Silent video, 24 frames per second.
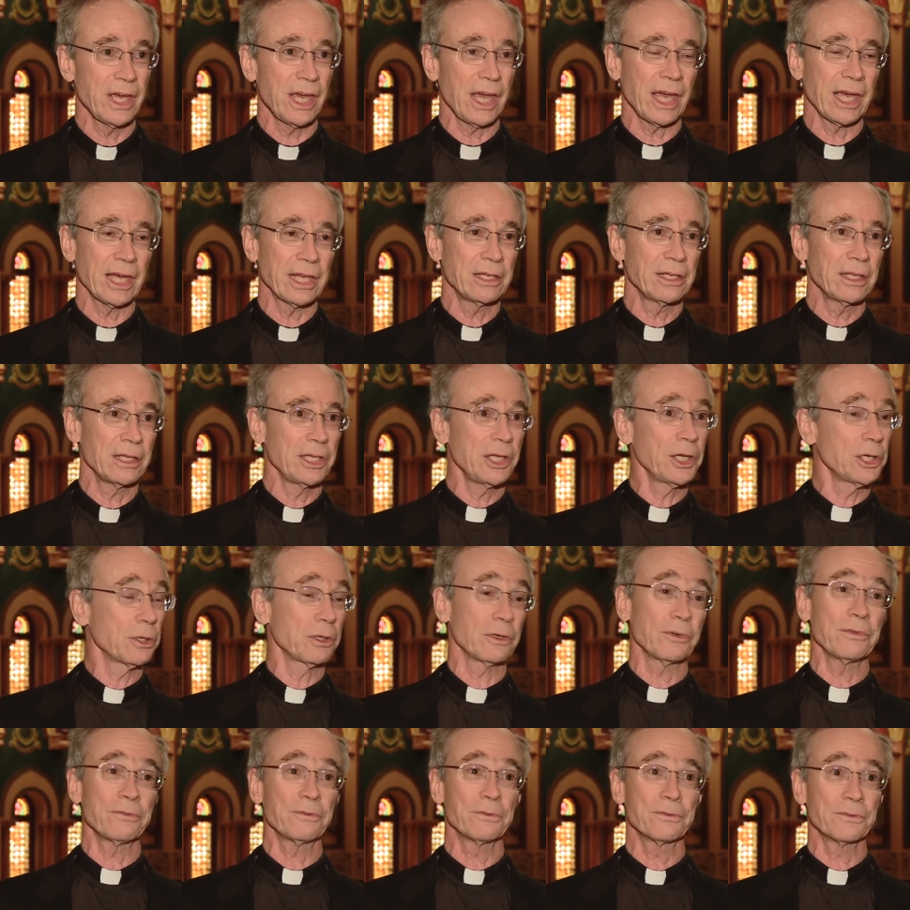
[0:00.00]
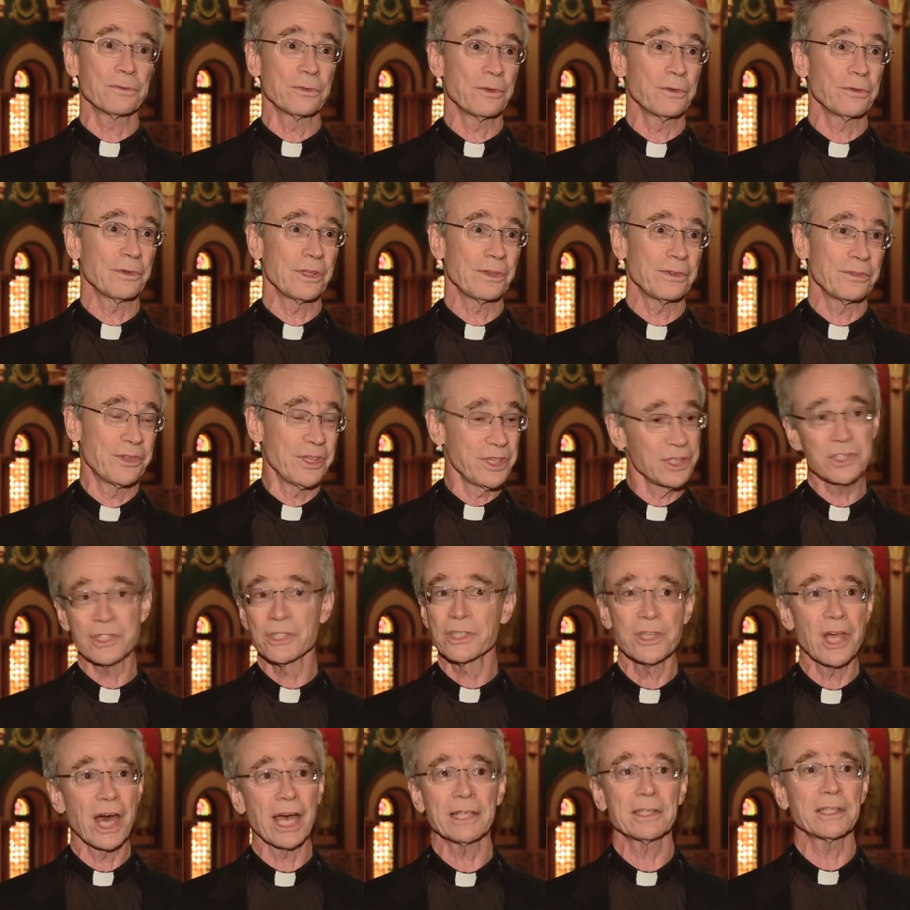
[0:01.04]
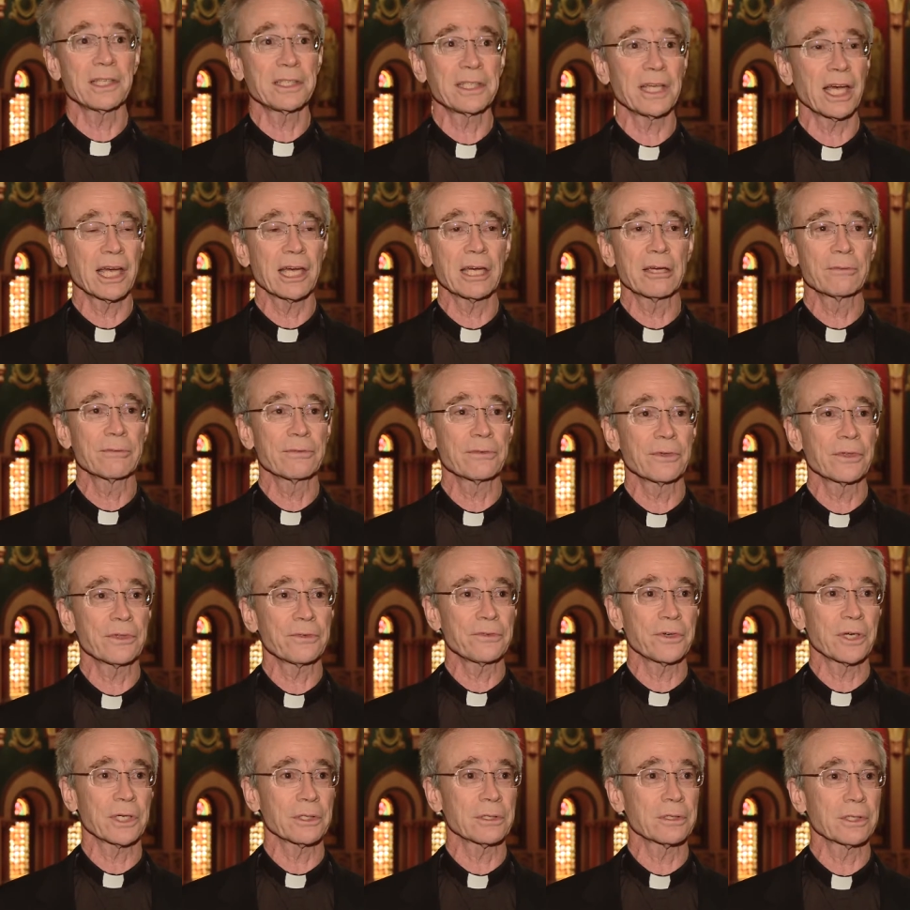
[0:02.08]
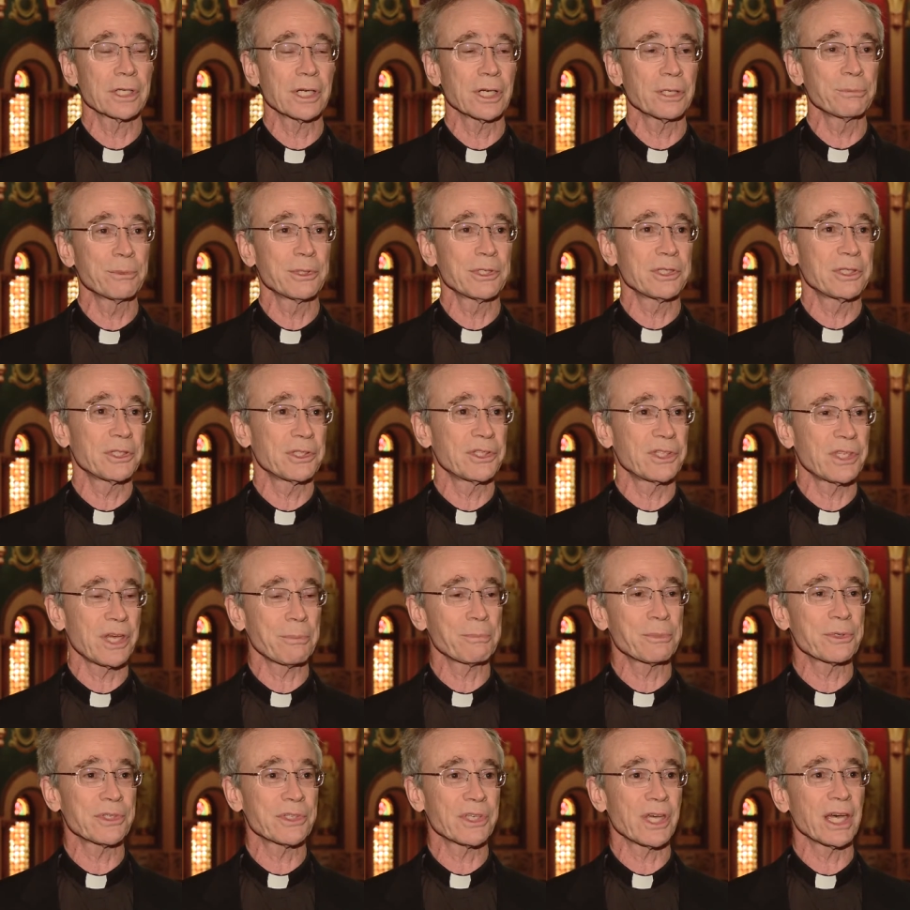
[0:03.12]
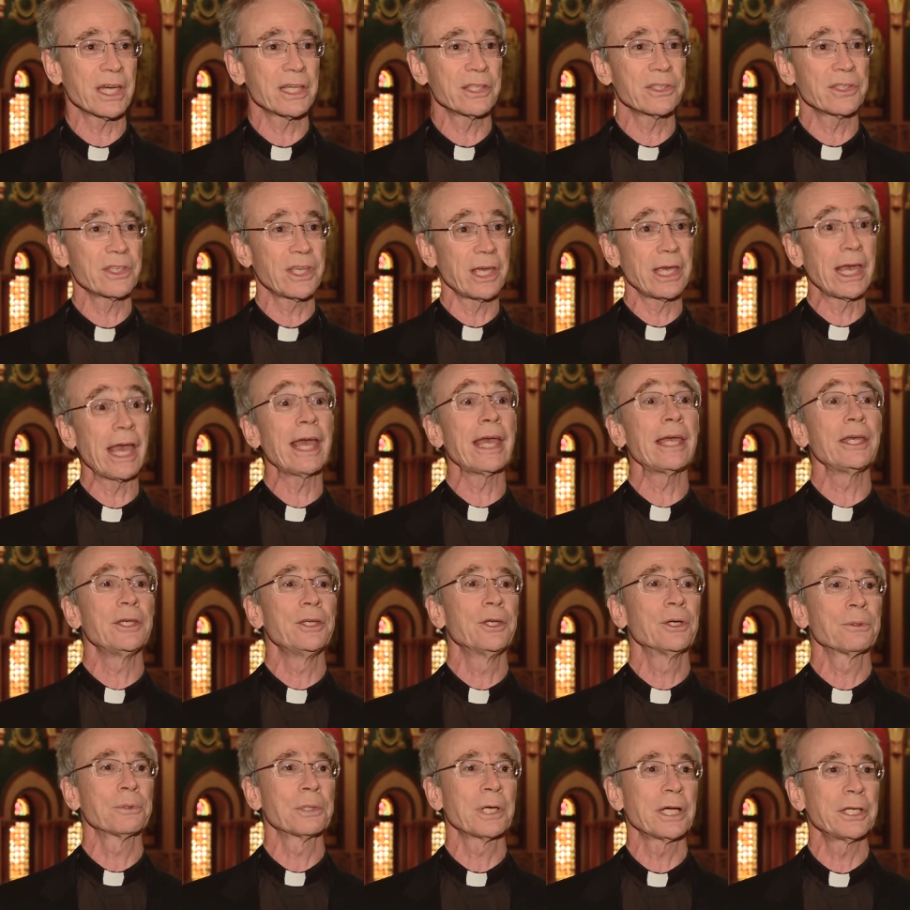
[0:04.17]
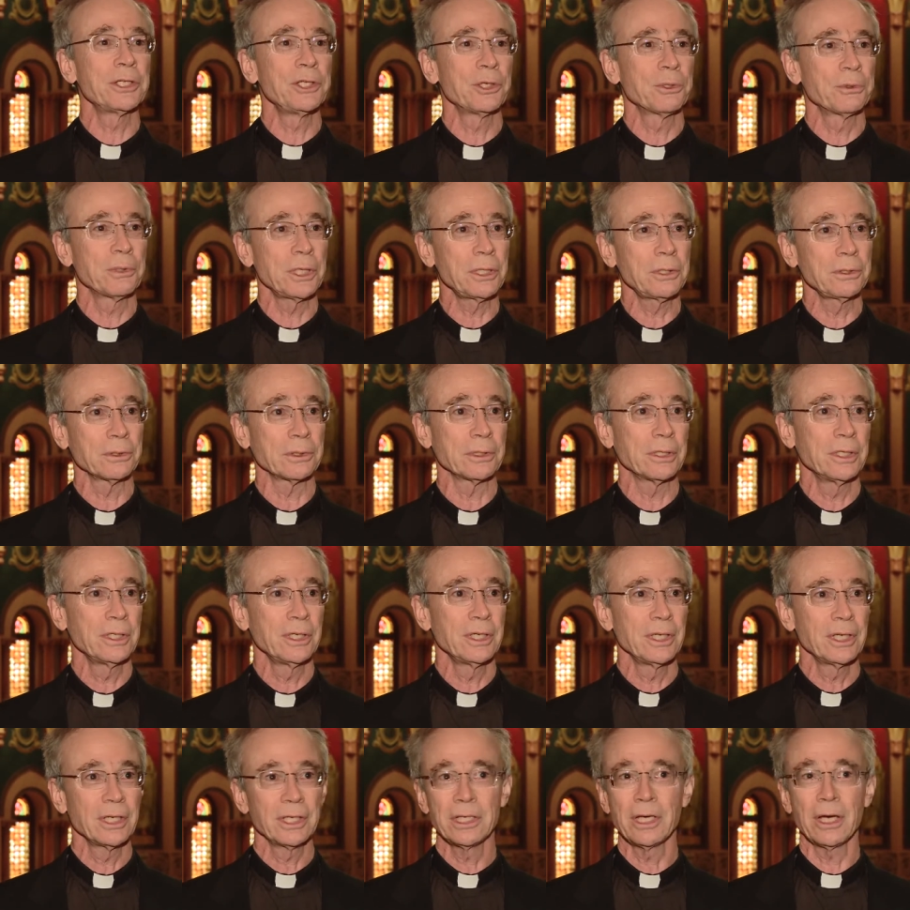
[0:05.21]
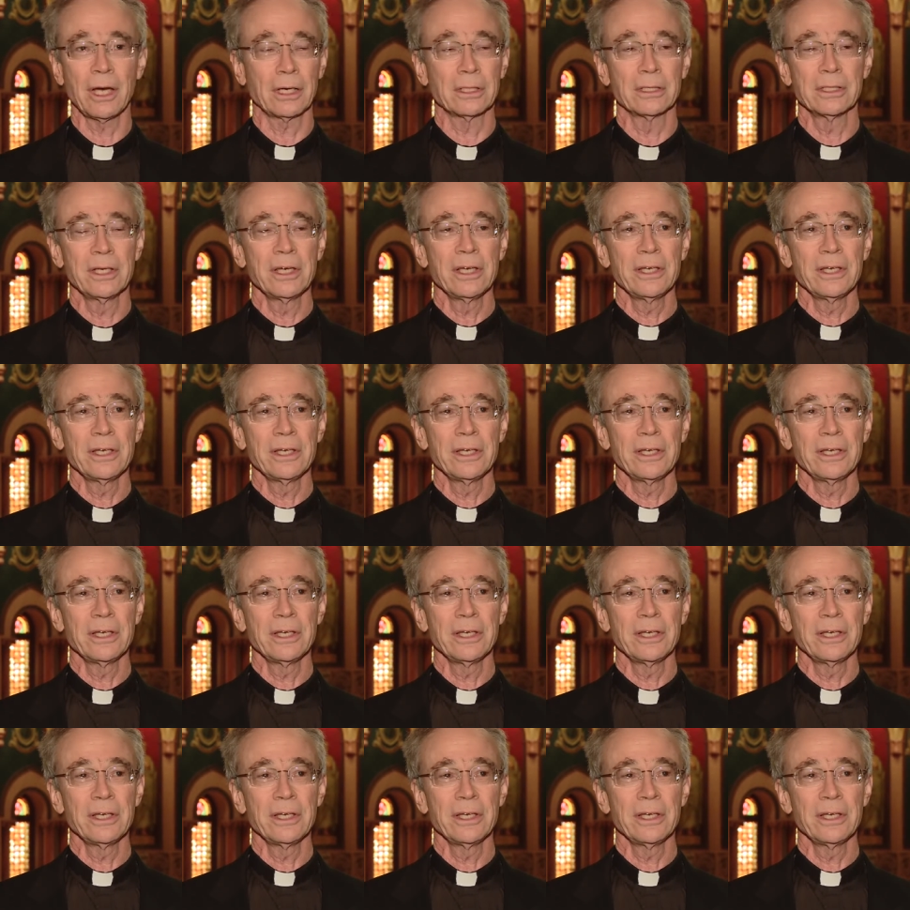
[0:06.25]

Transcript: And, you know, f this is not the time for the federal government to step aside and say, hey, you're on your own. No,